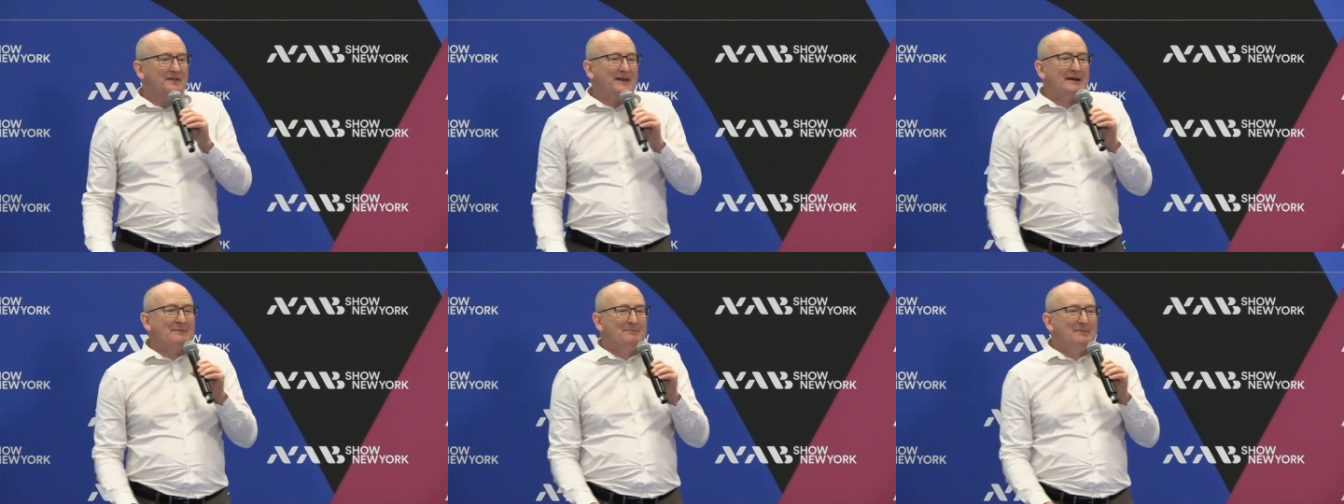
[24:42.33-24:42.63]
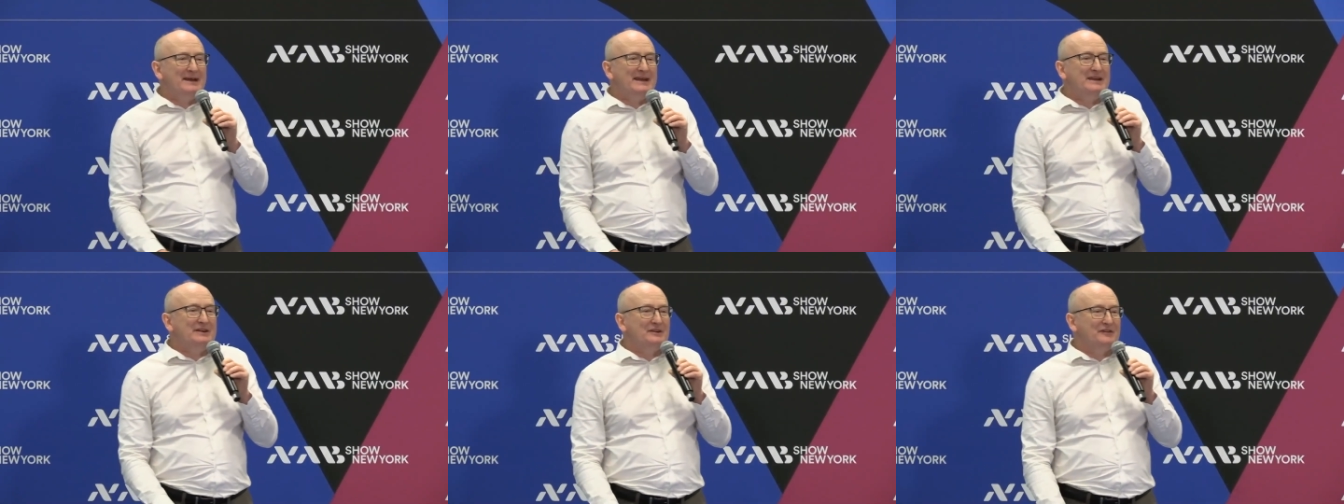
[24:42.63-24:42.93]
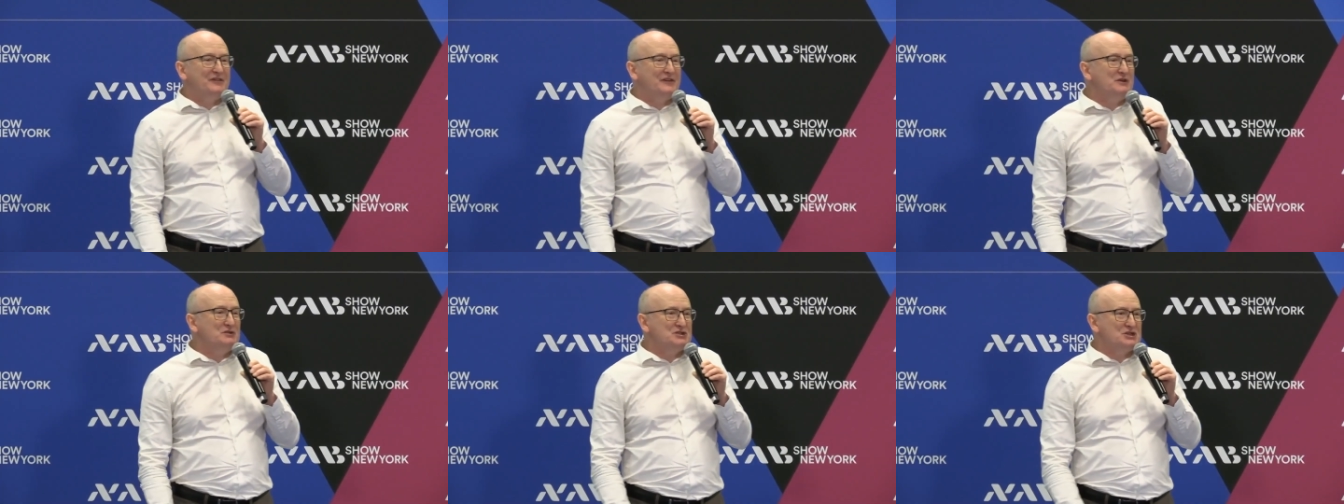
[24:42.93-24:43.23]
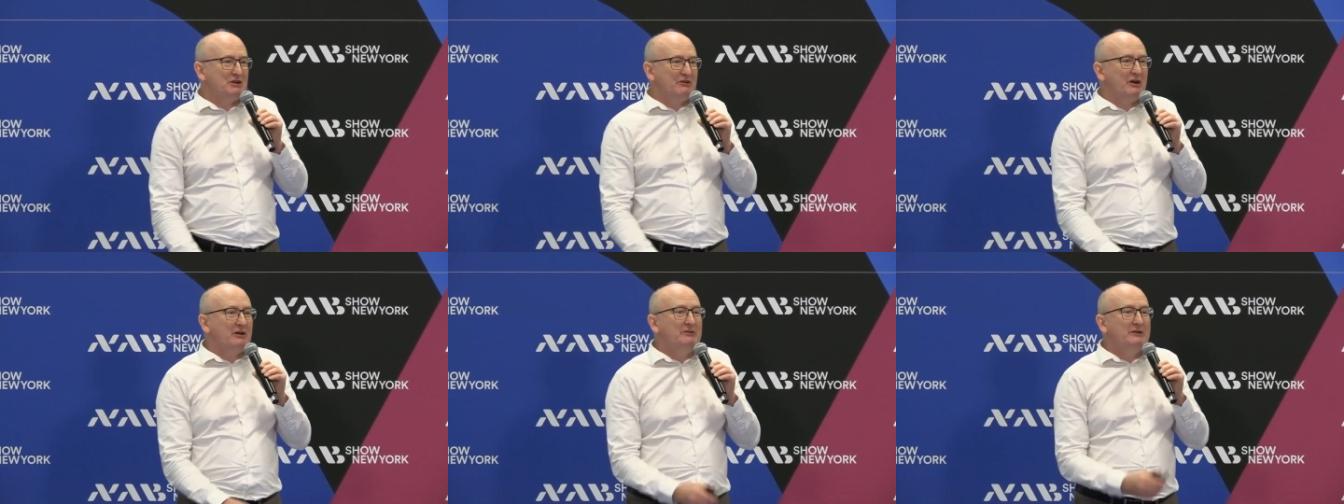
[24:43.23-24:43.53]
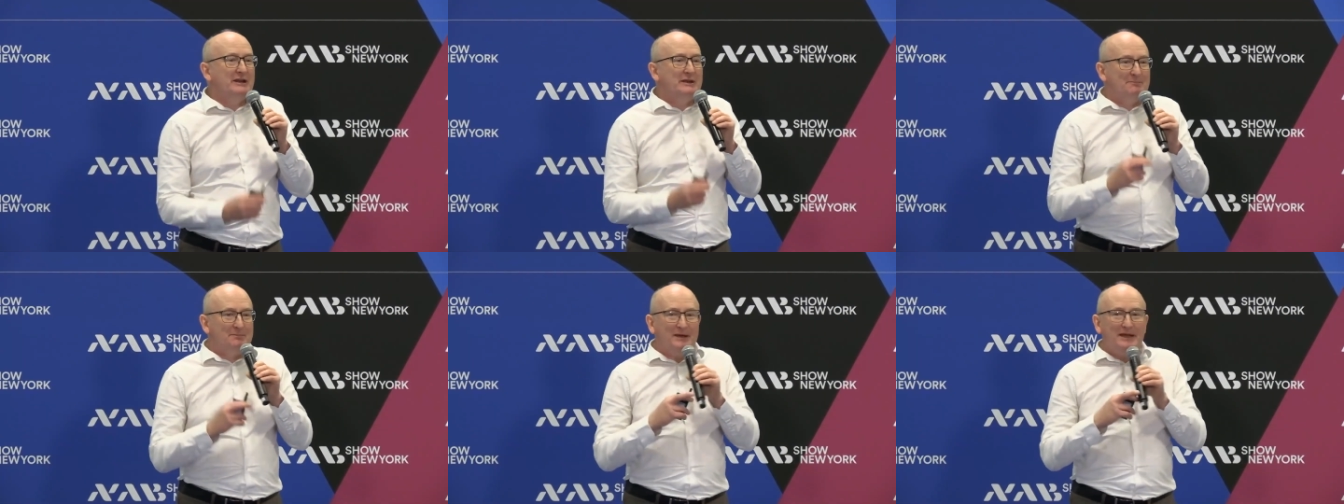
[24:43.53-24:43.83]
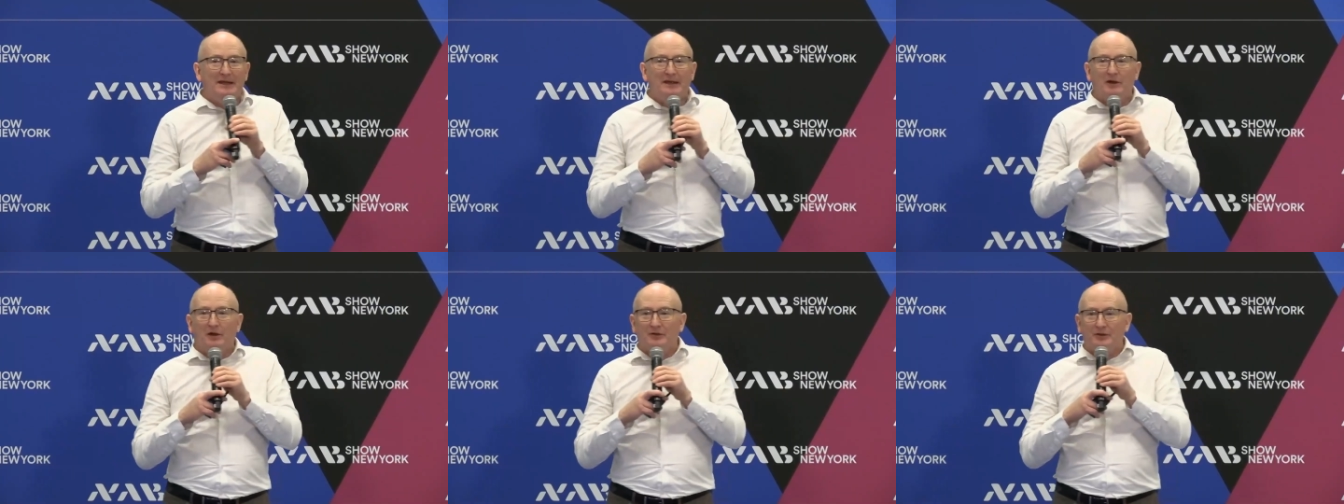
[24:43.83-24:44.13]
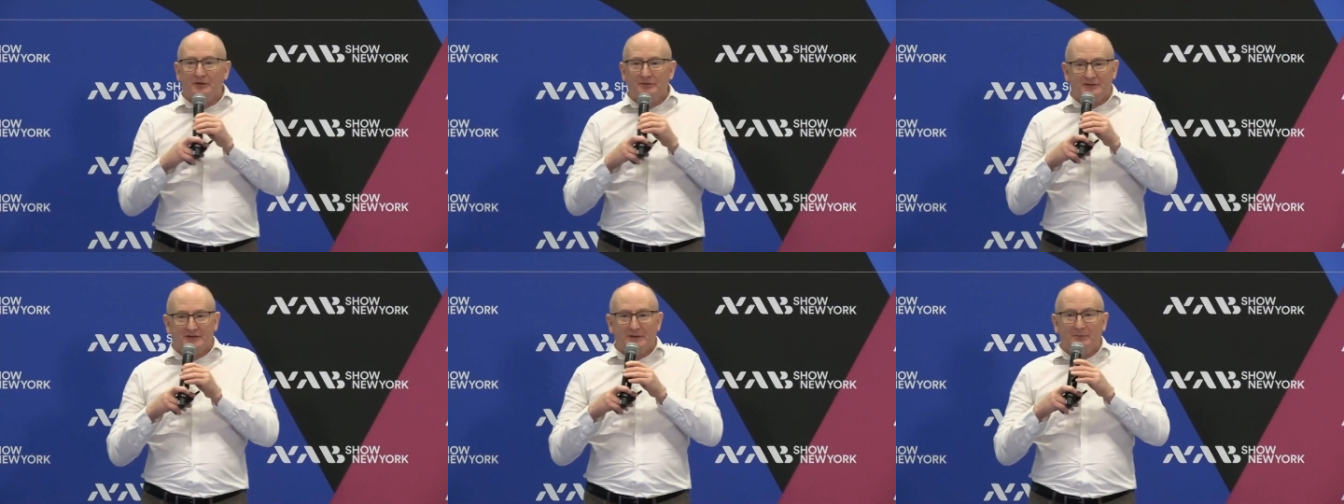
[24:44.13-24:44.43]
That may in the future only be
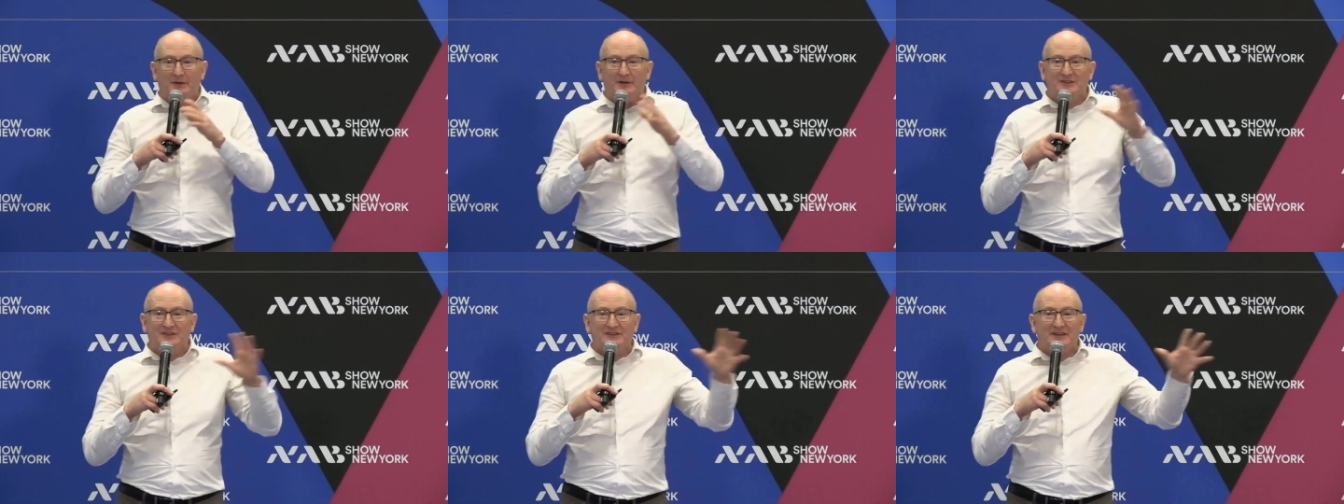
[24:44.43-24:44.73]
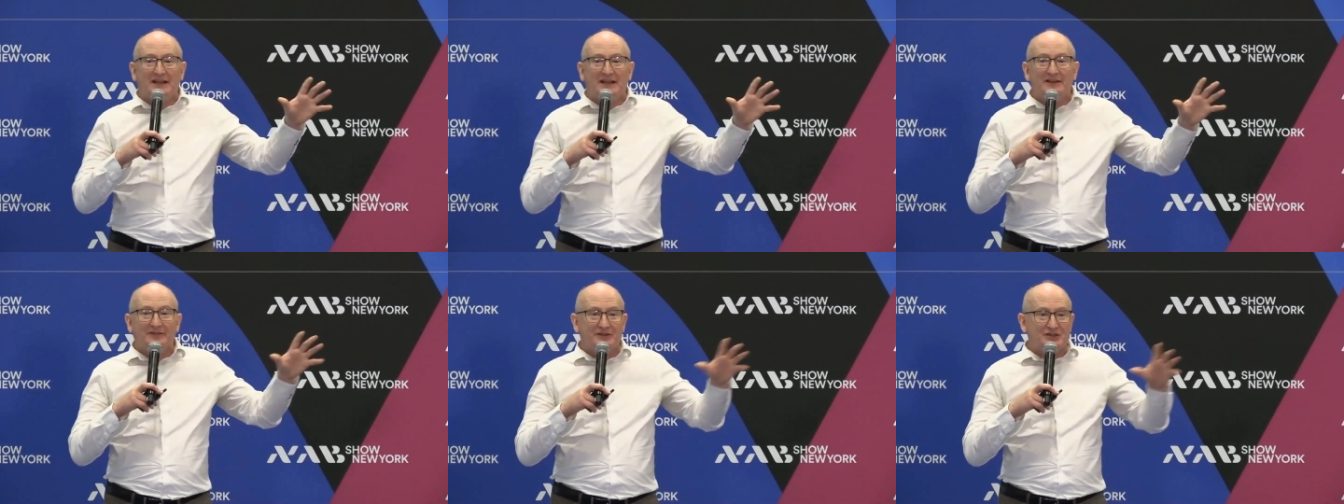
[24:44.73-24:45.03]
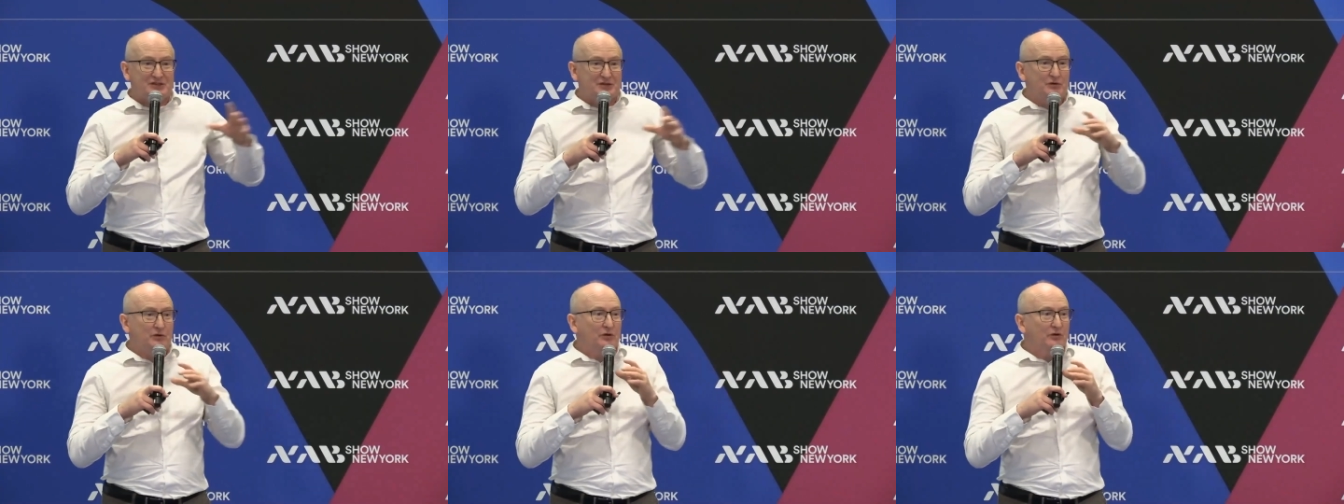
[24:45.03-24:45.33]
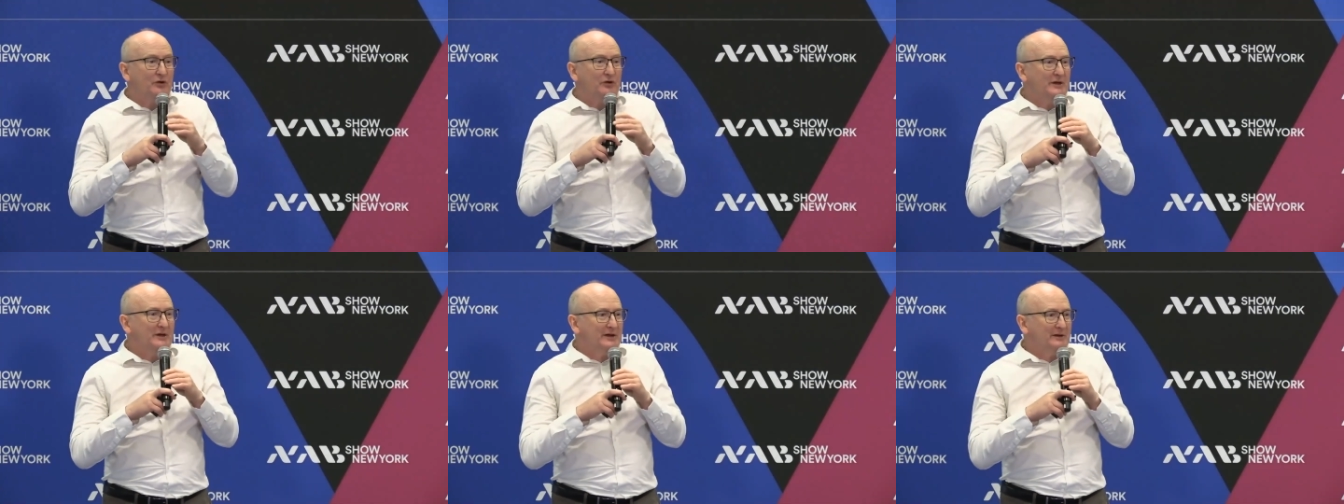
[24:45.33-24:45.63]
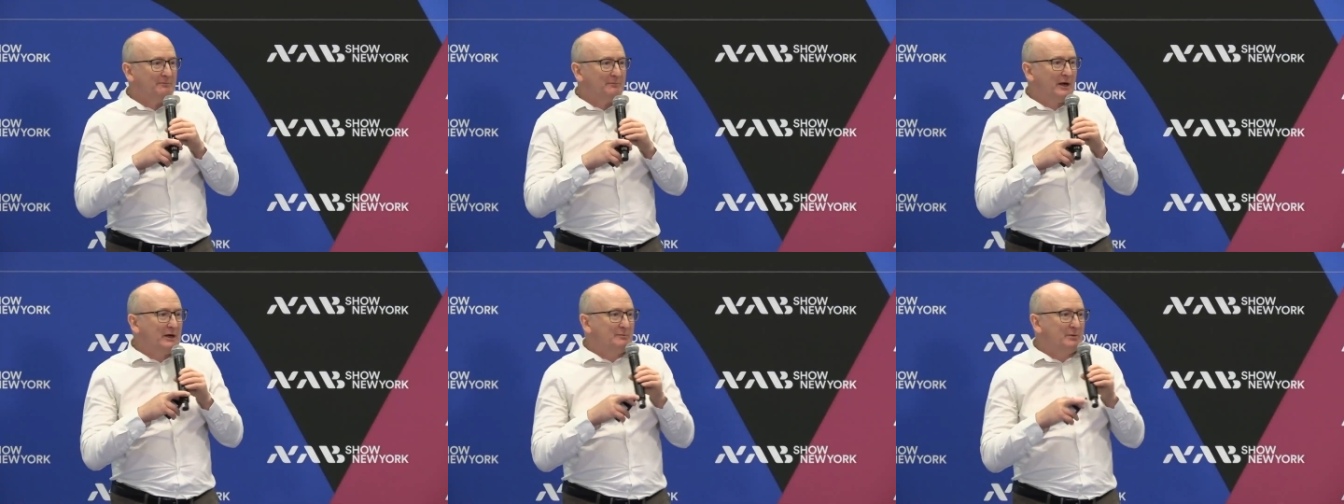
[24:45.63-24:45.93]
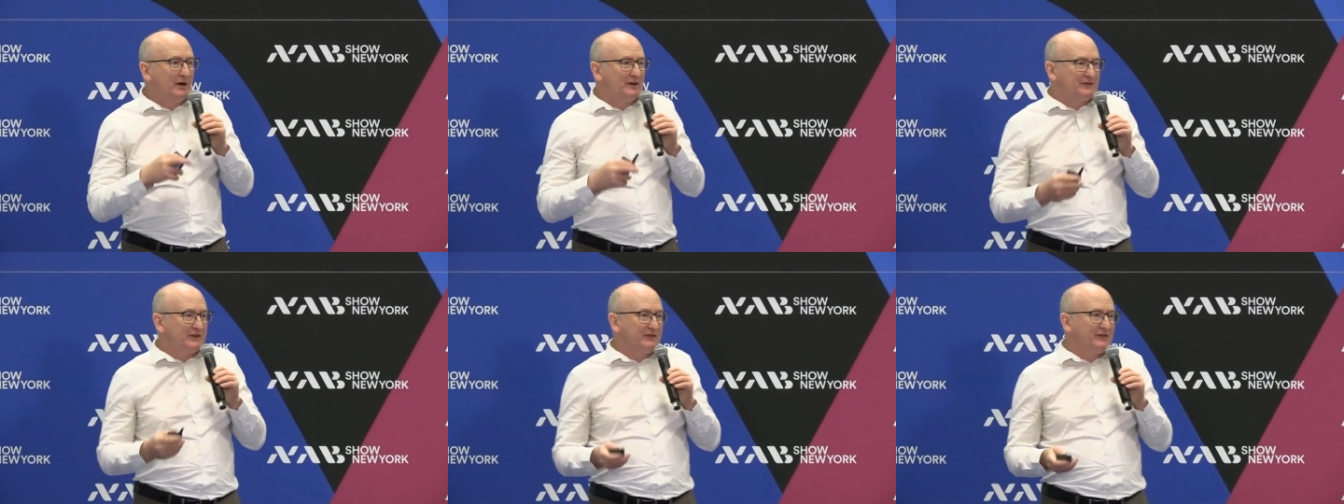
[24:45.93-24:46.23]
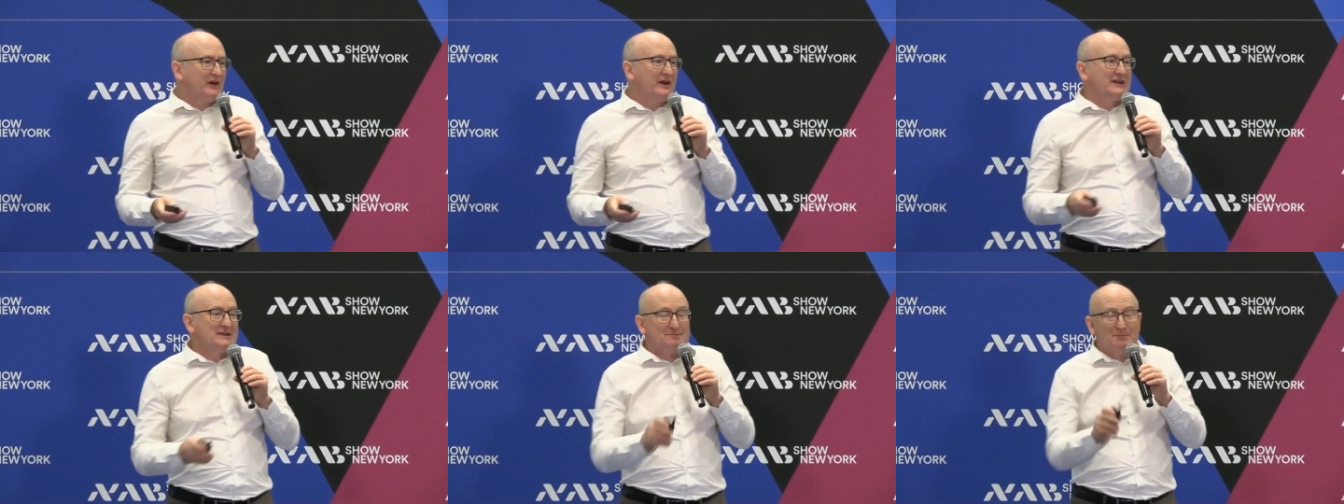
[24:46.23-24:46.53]
on someone's television or mobile
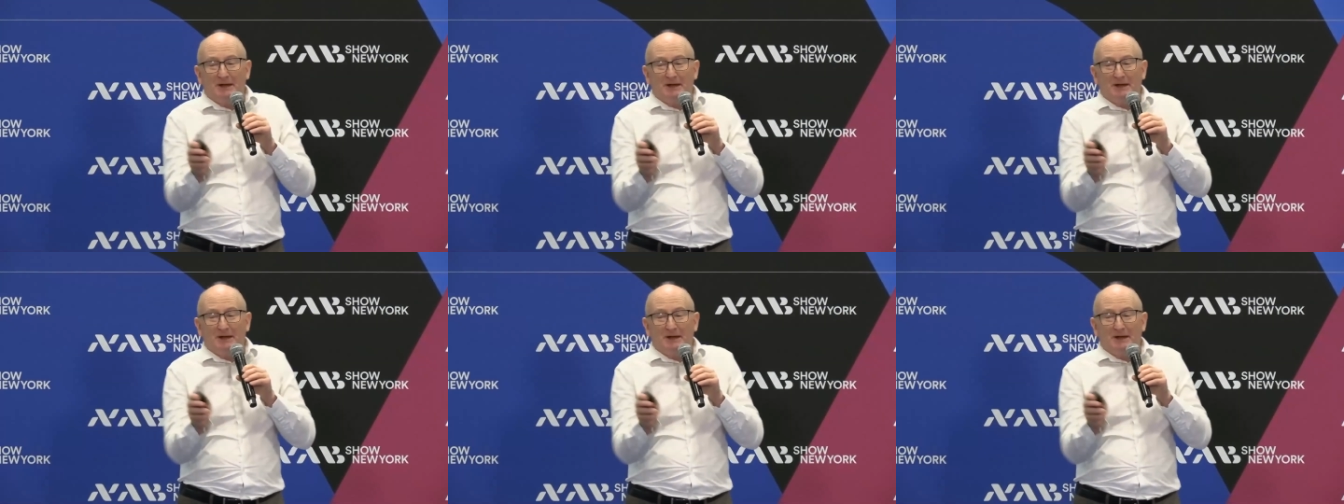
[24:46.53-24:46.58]
device,